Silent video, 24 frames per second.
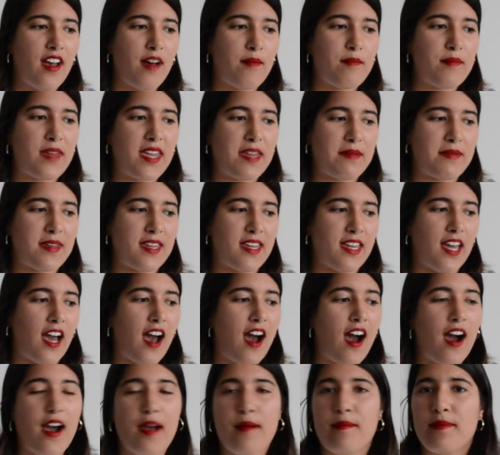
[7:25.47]
Maybe
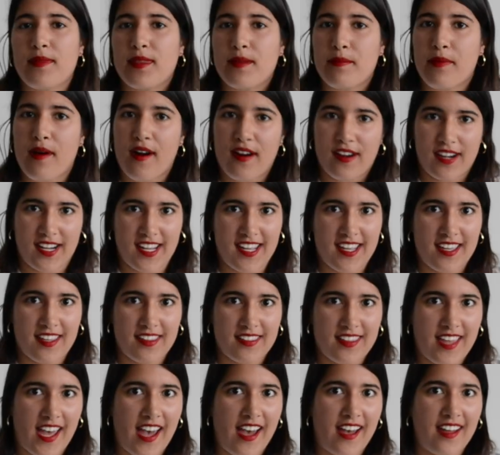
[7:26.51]
I'm the party
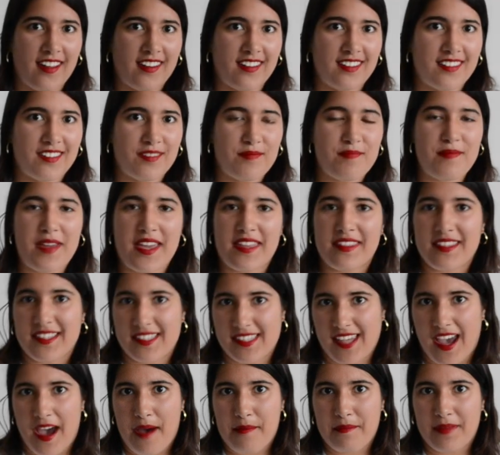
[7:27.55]
that made
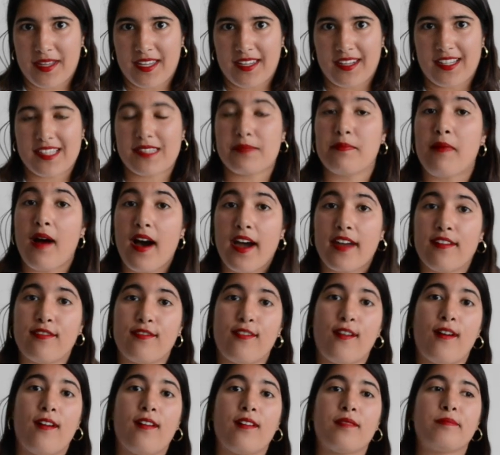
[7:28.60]
this happen. It's my
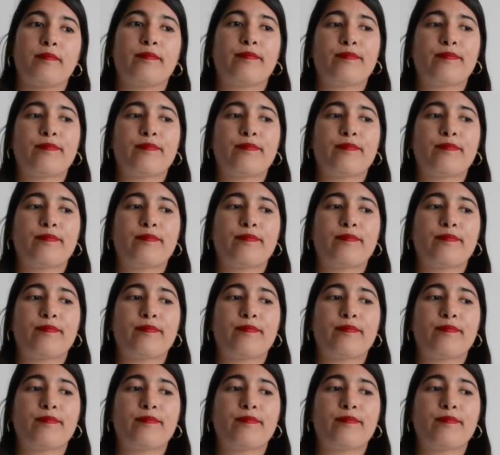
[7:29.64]
fault.